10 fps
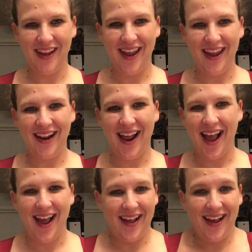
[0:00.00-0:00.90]
And
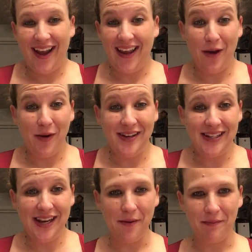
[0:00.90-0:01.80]
I can't wait to
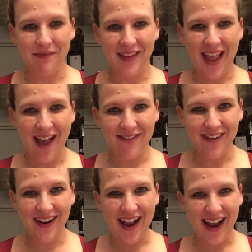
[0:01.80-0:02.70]
see them. Have
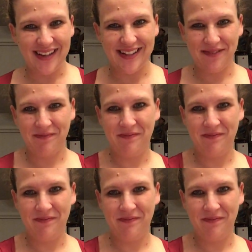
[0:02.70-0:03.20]
fun, guys.